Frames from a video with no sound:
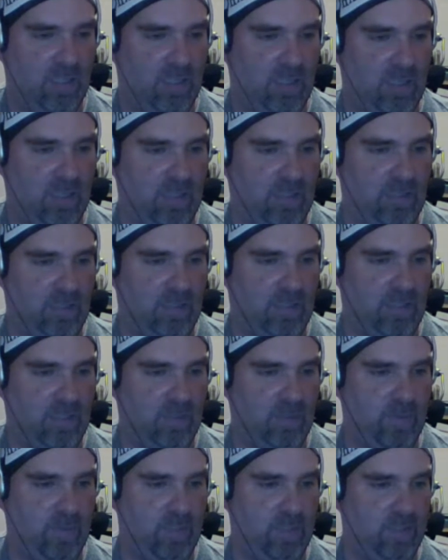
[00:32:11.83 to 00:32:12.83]
Um,
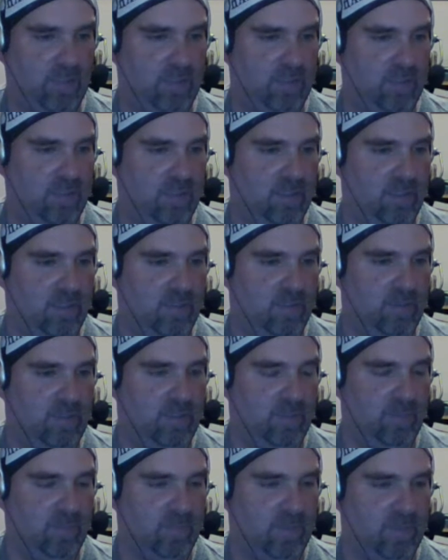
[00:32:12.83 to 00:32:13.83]
Don talks him up,
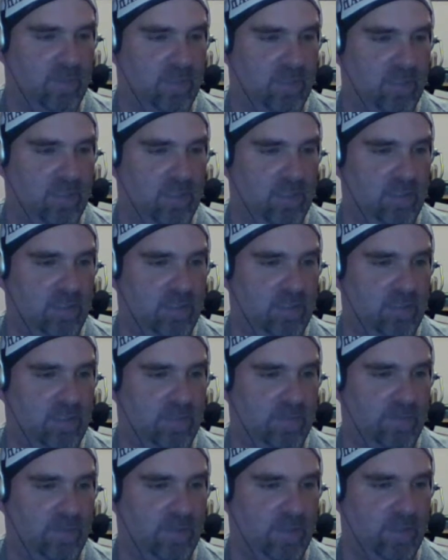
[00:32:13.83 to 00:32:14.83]
too. He says he's, he's
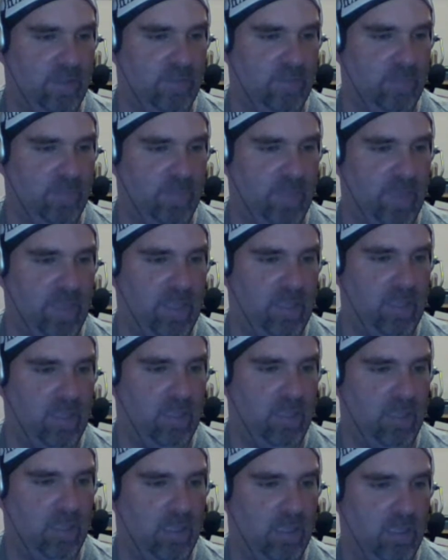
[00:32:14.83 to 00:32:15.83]
so well
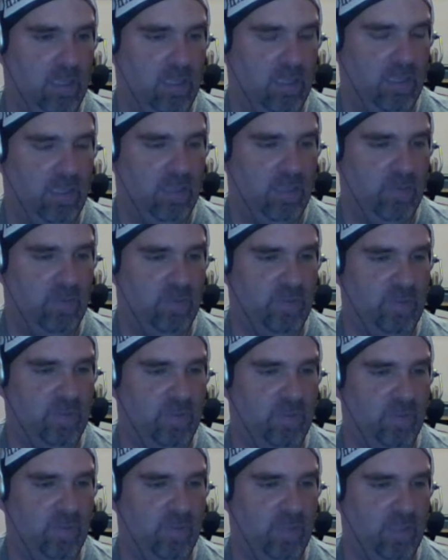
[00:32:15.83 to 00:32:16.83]
established.
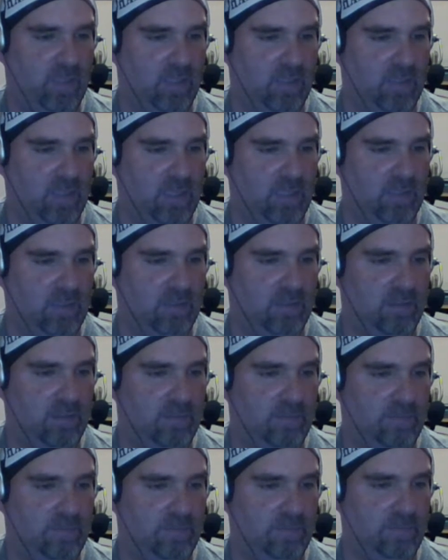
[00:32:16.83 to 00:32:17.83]
I'll tell you what,
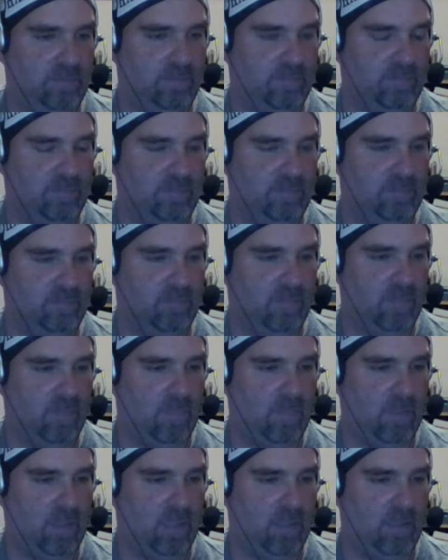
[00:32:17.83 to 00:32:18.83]
there was some
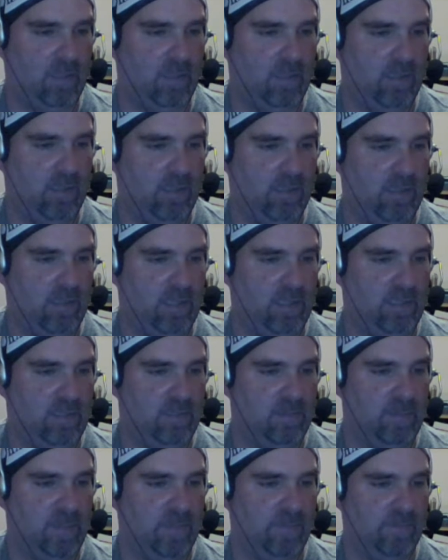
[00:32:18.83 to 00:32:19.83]
good stuff there
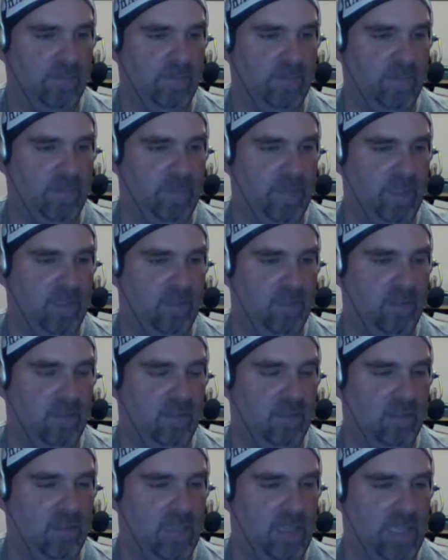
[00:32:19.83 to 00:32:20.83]
because Bey,
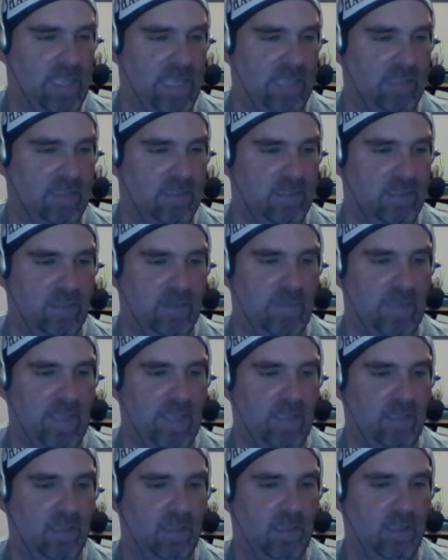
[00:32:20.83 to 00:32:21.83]
he was
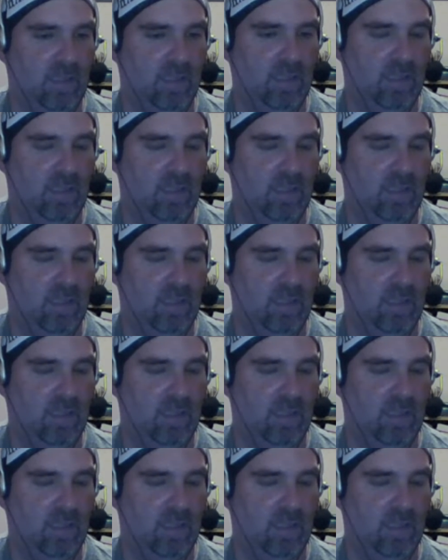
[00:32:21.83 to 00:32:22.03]
doing that.